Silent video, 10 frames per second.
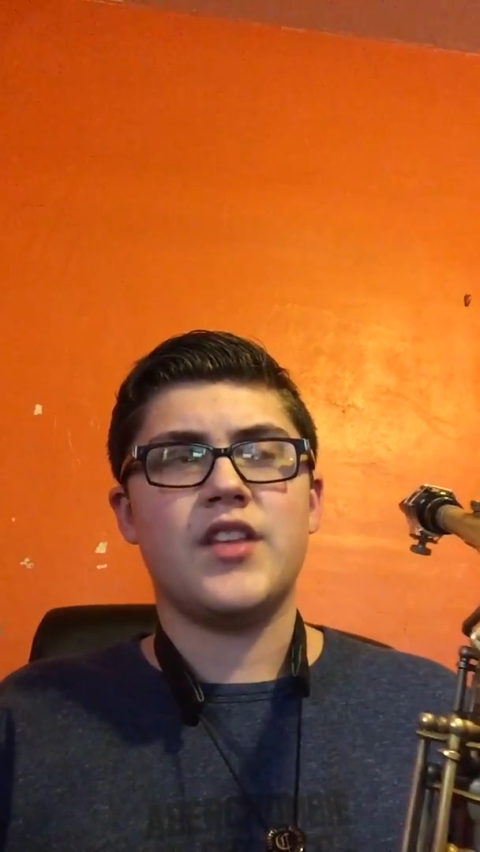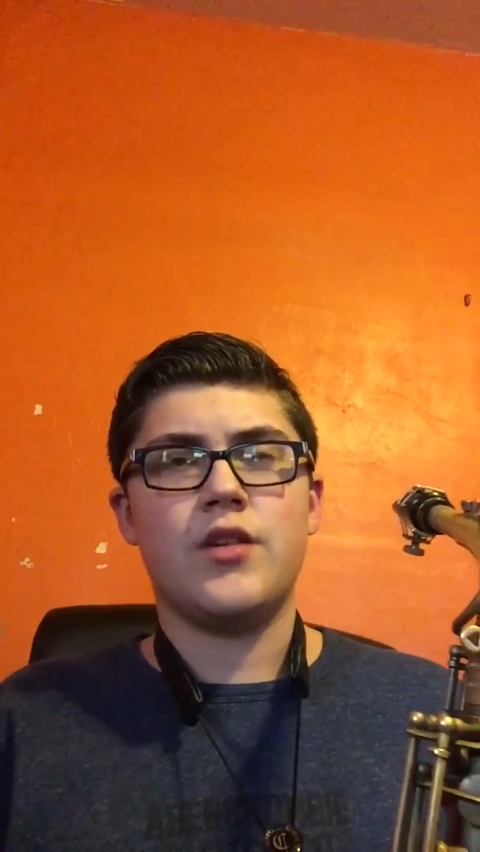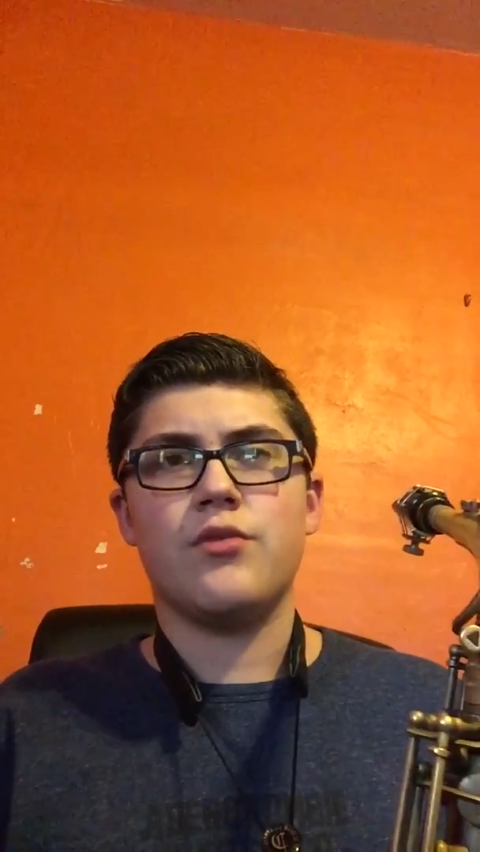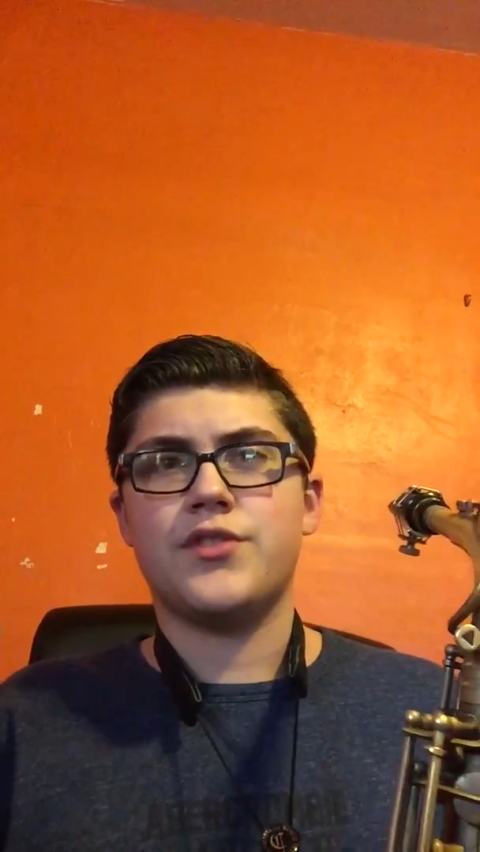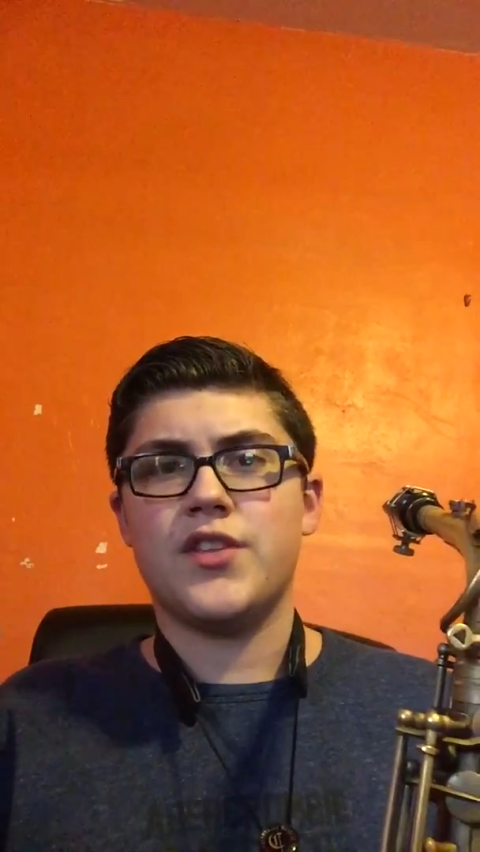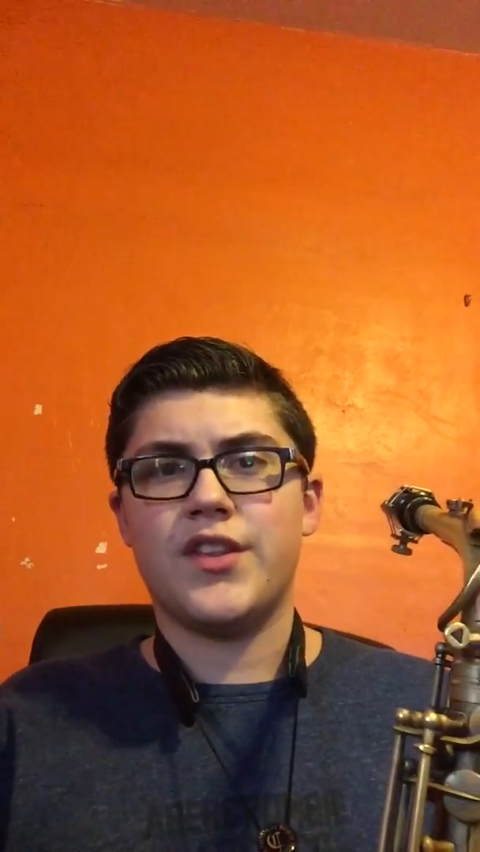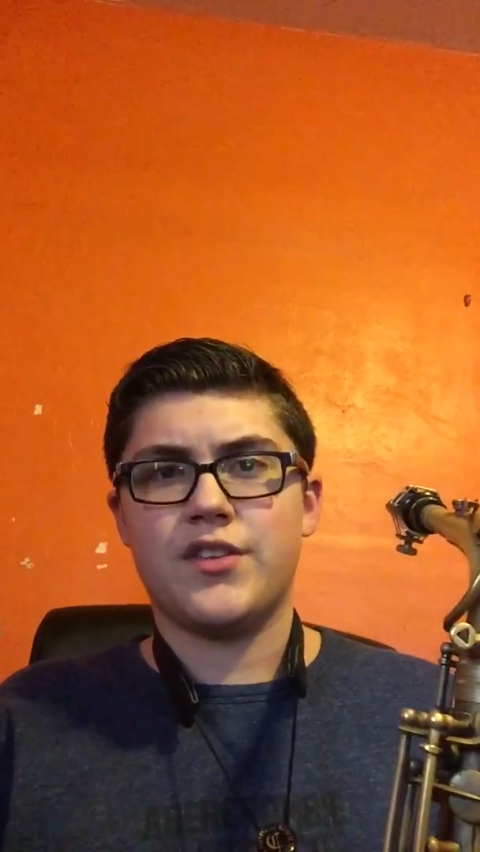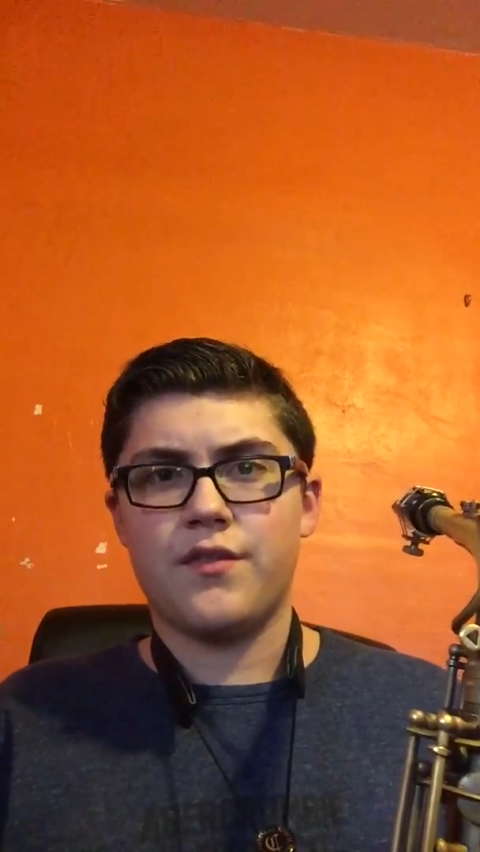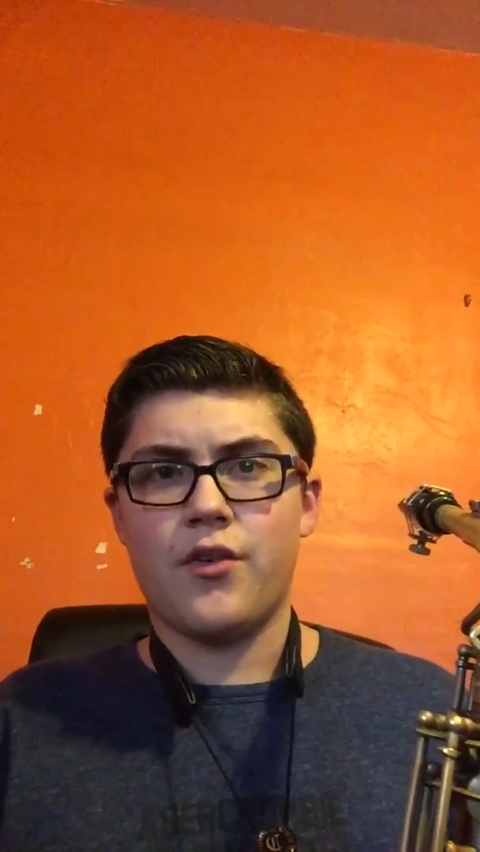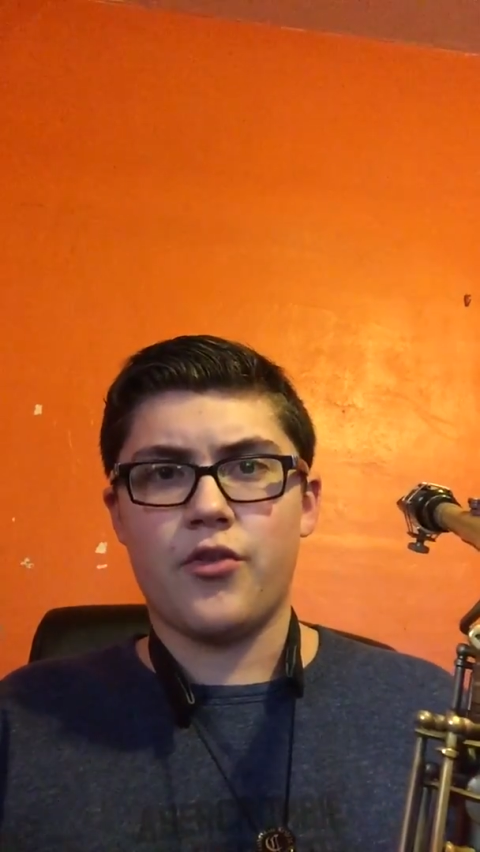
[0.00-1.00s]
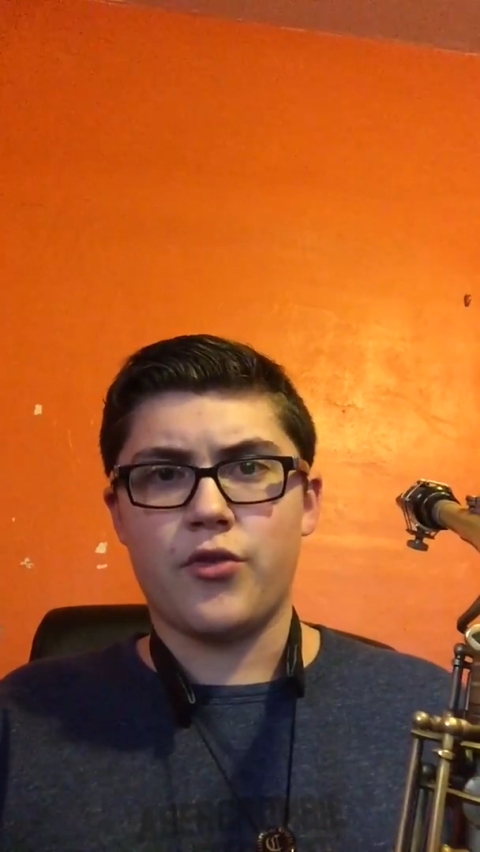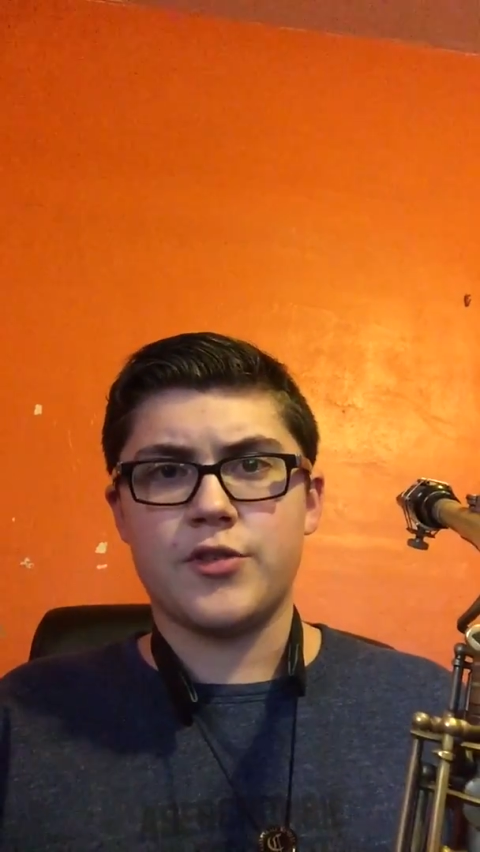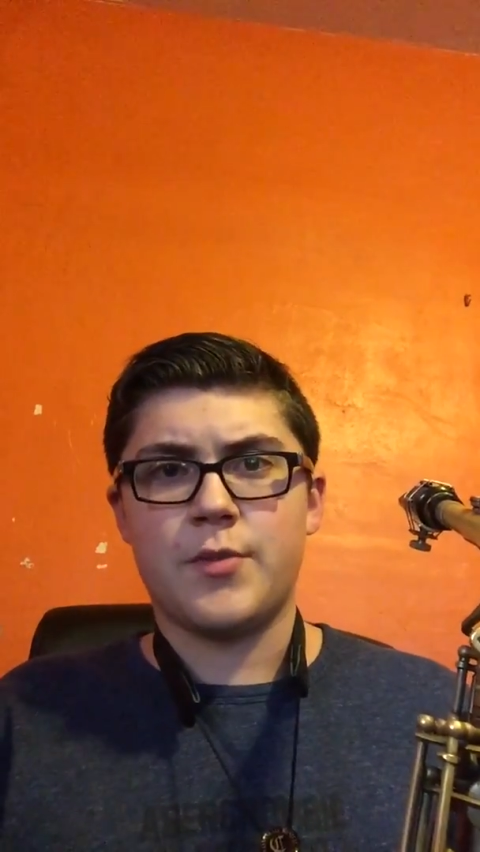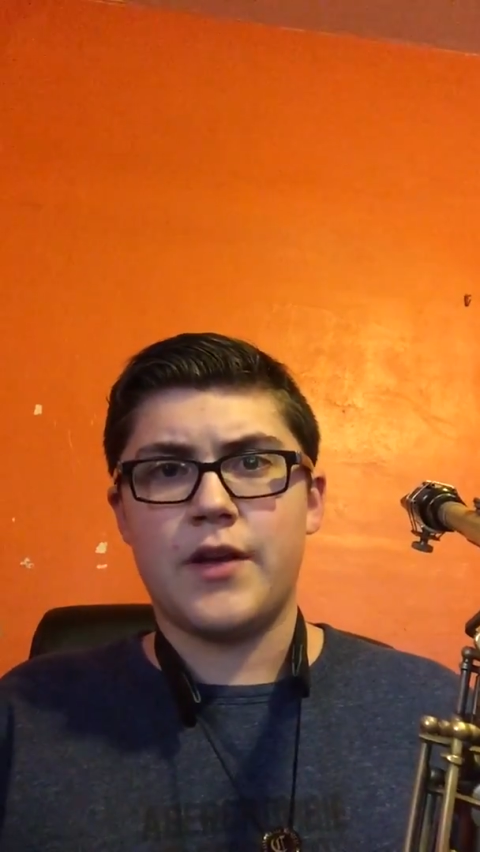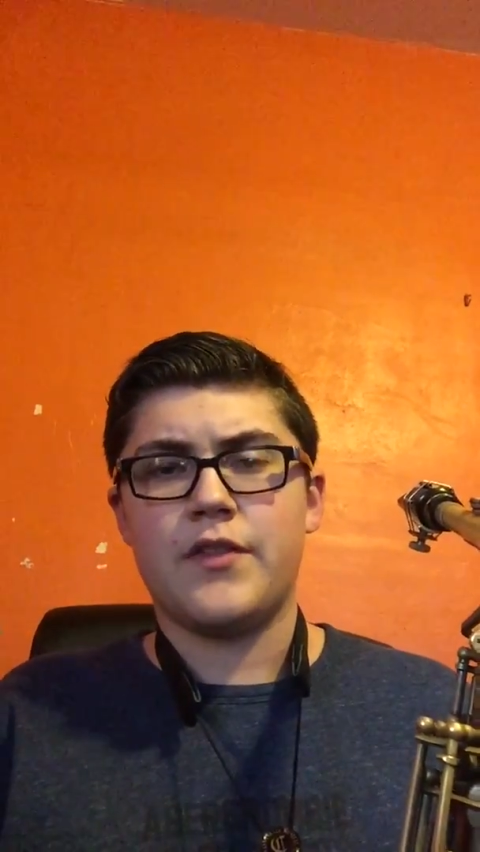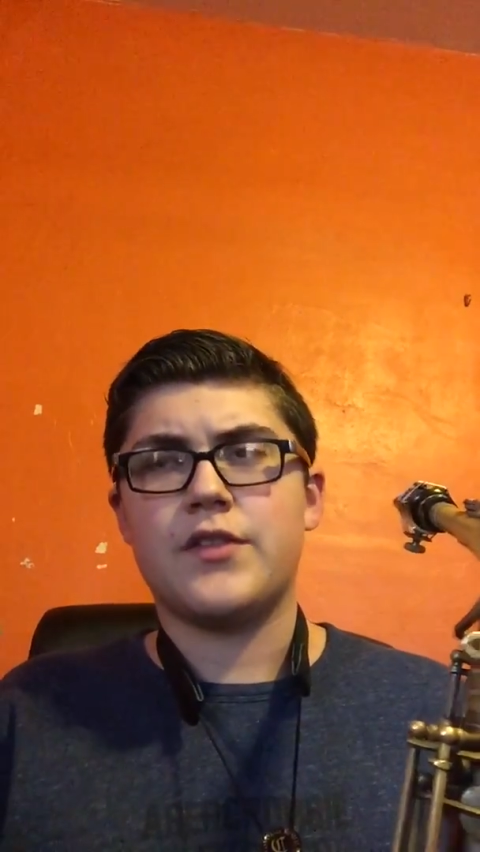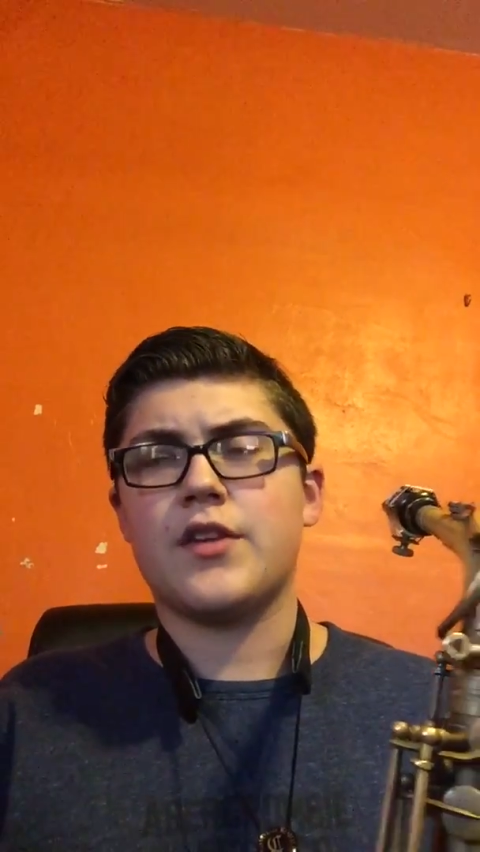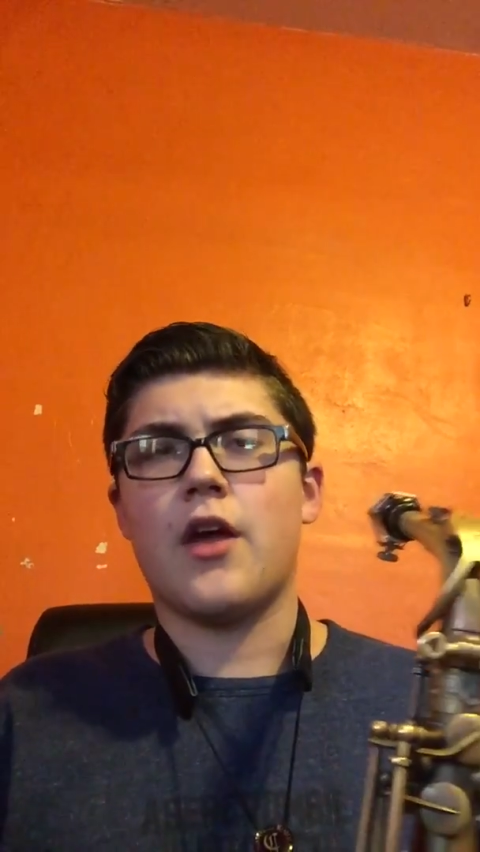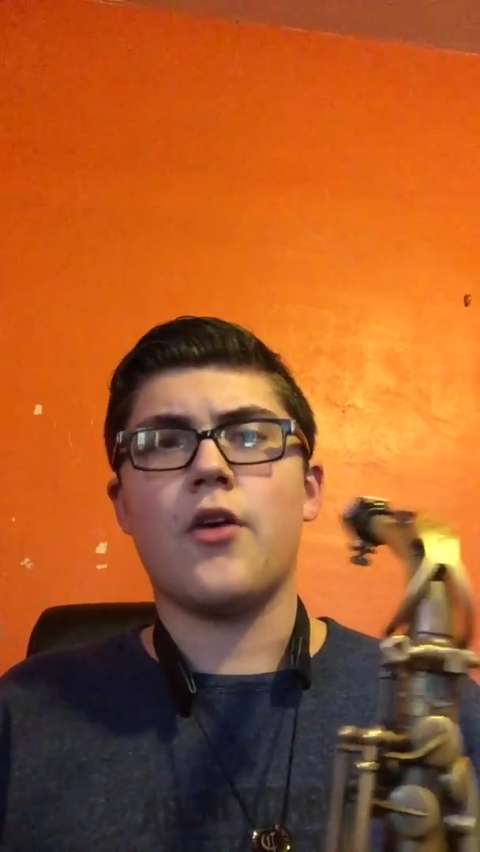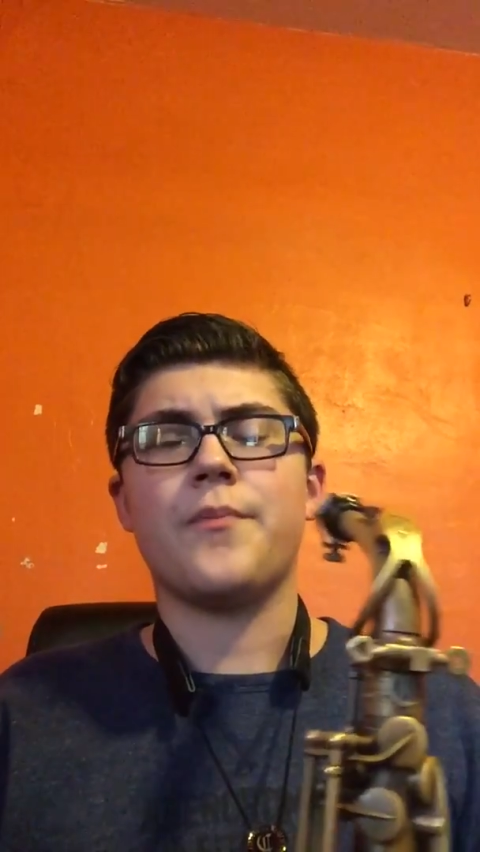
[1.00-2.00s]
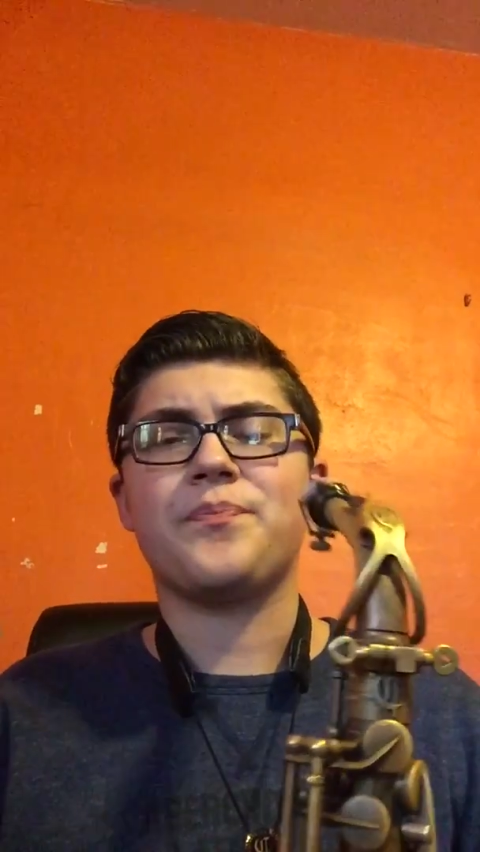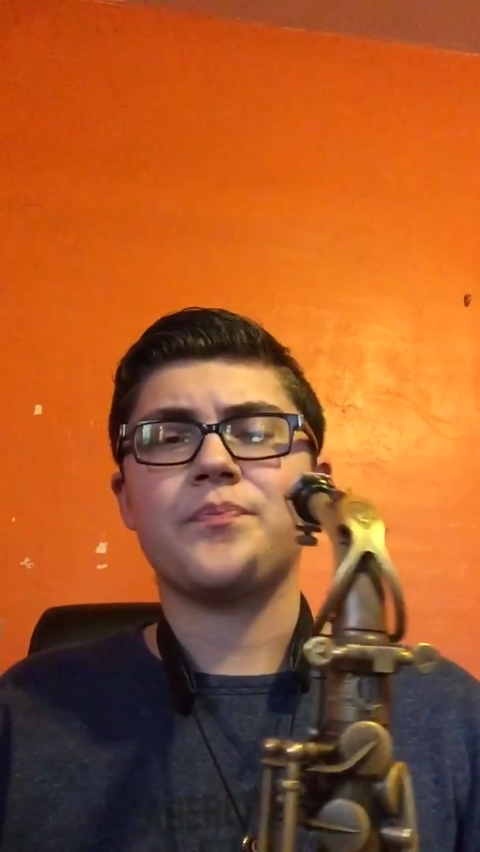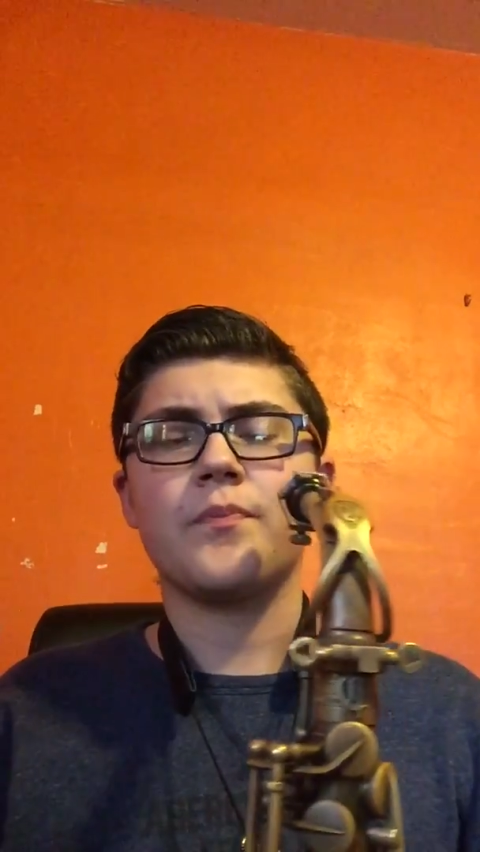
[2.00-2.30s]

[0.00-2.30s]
sequel to this to further explain this scale.